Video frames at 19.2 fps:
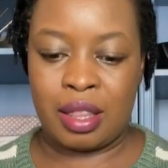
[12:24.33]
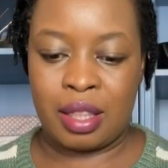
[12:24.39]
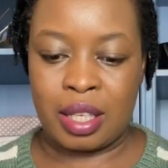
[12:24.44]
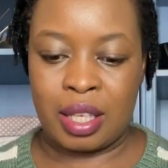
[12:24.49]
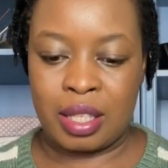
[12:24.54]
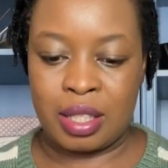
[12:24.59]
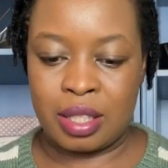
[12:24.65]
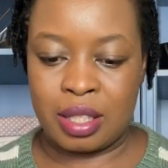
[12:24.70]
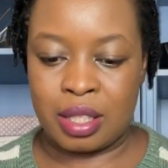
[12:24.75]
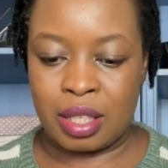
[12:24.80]

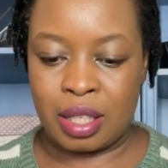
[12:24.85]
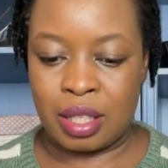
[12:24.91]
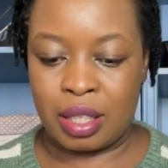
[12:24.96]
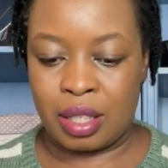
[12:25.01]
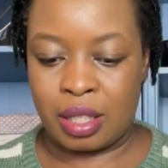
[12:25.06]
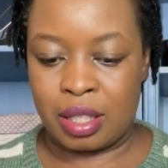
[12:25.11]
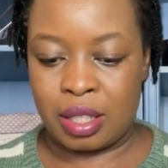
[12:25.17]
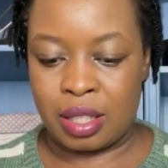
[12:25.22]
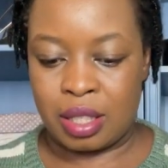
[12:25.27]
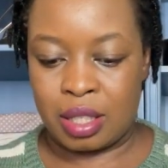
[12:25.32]
there's
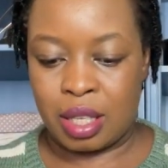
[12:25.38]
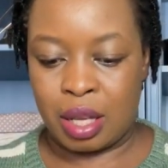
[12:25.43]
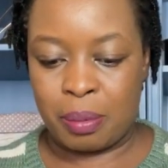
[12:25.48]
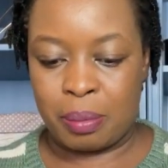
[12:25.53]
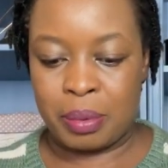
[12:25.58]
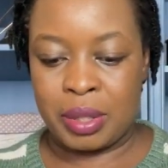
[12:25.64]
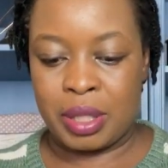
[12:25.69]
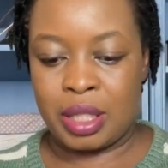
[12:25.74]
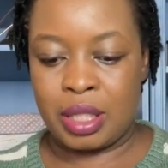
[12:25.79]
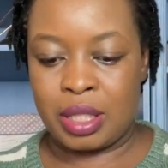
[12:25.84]
a
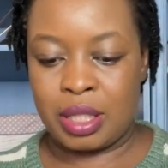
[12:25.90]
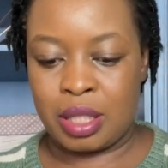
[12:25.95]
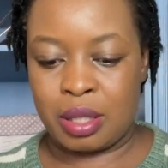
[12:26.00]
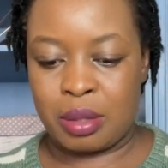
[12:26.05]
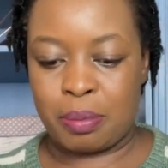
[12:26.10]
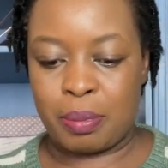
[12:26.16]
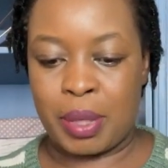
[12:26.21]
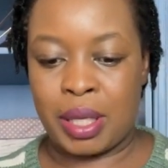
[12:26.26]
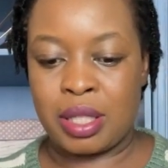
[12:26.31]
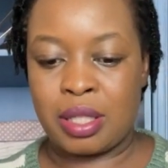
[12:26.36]
double
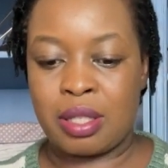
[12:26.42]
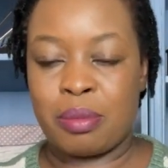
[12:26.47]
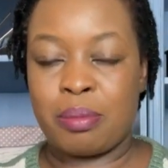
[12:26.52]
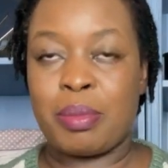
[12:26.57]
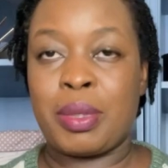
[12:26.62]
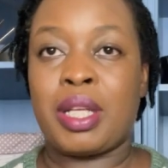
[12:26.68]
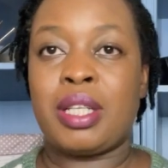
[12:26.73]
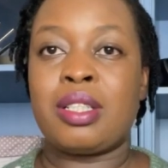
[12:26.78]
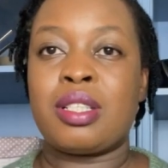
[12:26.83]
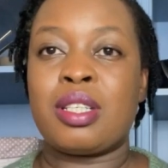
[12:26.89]
knitted button
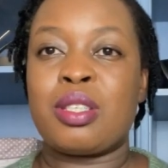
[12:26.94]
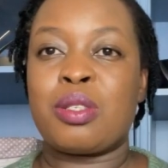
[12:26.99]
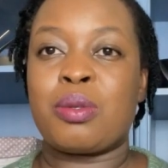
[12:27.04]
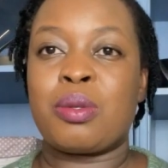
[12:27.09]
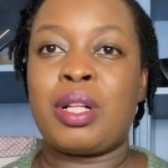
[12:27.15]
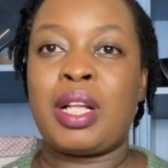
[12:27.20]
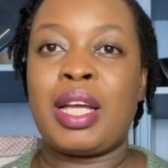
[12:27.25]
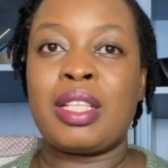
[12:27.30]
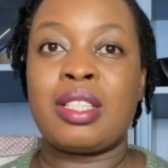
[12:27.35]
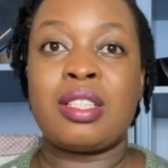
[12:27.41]
band as
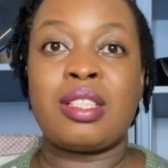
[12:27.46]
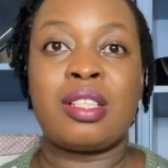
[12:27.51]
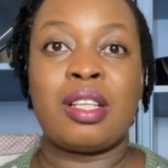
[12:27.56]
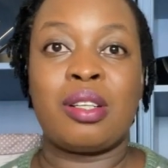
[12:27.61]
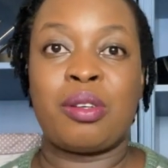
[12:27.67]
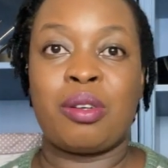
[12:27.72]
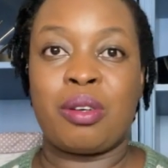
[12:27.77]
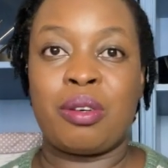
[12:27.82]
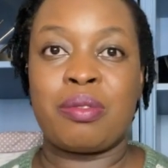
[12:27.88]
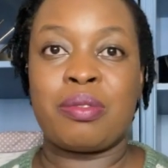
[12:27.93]
well. I did a
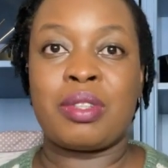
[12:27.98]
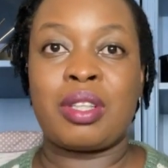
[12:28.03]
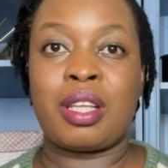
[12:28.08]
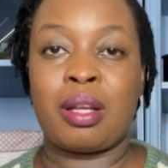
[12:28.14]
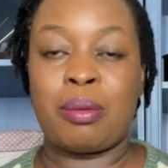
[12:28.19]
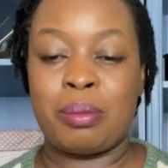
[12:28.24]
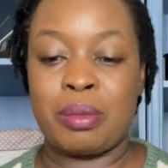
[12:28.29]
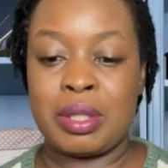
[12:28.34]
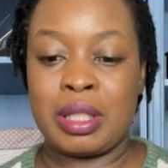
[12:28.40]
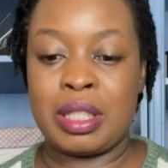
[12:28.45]
lot of
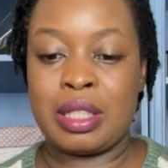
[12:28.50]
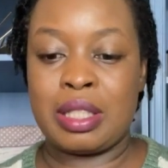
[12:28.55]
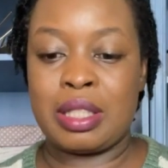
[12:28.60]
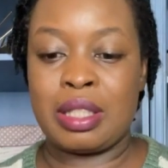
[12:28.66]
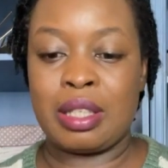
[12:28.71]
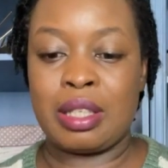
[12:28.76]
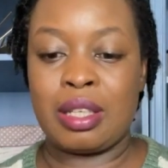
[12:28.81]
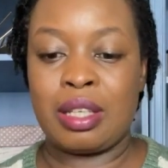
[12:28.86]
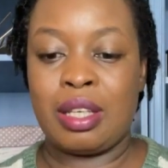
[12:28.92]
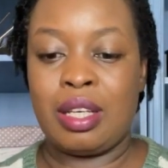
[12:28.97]
double
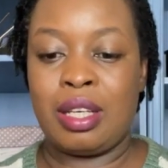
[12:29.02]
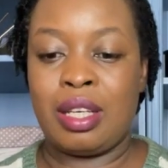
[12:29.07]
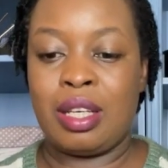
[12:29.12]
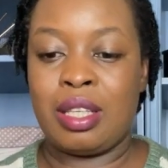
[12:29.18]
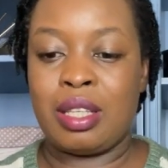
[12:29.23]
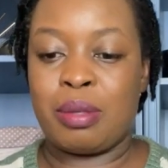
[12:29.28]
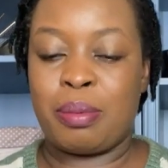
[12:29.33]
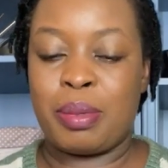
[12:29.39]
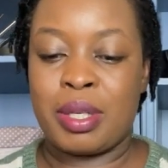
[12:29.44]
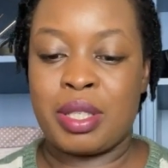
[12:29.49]
knitting in
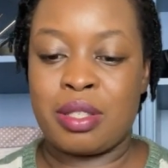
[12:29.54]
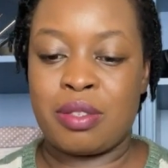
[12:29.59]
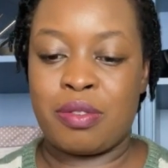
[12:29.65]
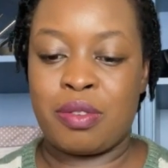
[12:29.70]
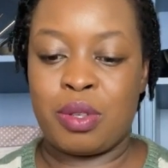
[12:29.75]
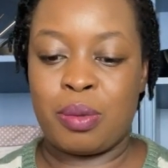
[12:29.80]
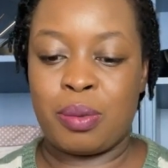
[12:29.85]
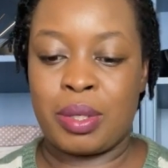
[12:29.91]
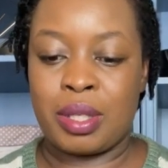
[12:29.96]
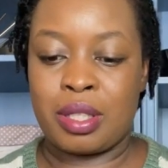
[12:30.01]
the past
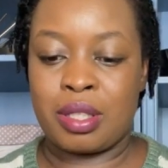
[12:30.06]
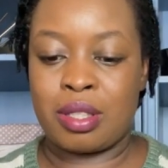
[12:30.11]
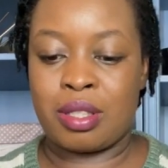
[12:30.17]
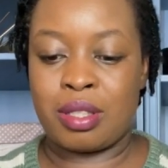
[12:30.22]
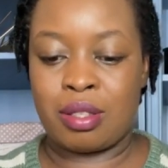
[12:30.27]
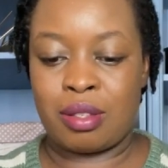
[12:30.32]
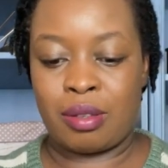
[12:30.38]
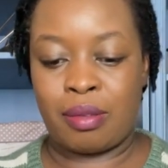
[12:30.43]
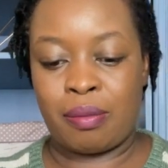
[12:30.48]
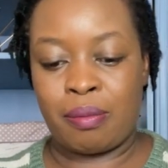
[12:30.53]
few weeks,
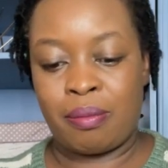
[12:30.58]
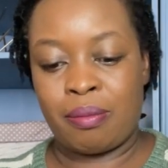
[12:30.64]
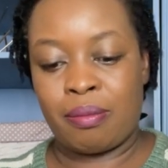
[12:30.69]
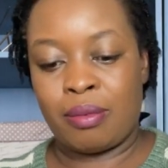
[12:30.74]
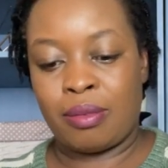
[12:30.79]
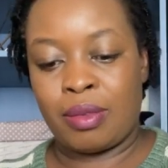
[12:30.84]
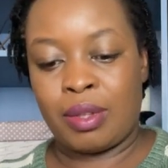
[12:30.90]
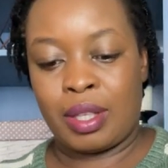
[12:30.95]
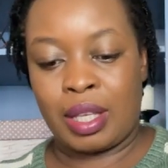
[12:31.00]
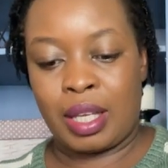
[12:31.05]

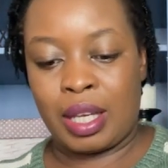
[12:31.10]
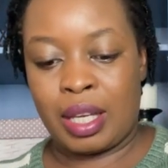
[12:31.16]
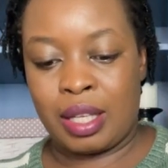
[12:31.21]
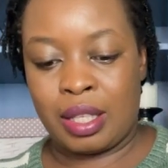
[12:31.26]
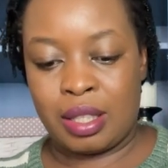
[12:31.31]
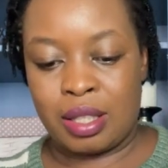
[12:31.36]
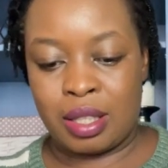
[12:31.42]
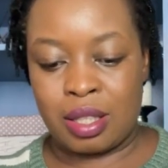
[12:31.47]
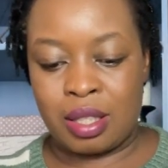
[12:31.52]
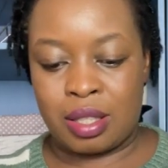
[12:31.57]

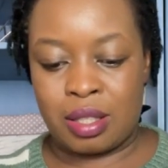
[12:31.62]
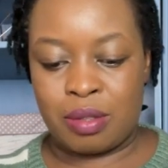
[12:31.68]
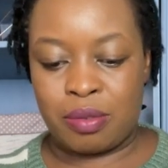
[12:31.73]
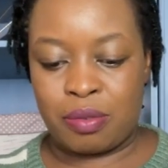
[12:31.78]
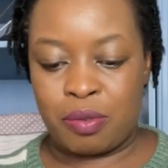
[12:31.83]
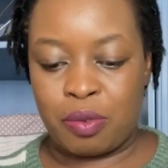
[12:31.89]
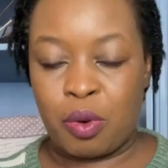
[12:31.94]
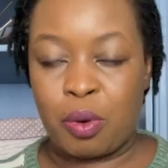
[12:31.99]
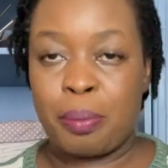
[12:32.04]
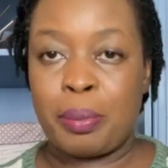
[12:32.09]
and
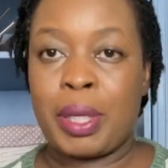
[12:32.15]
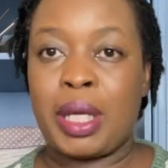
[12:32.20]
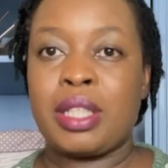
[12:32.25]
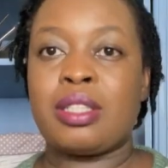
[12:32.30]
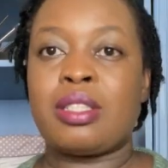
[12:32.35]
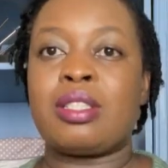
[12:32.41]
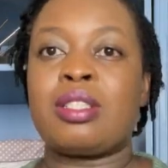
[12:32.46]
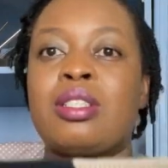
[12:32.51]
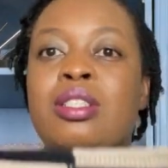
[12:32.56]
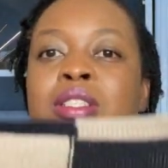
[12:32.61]
4 buttons.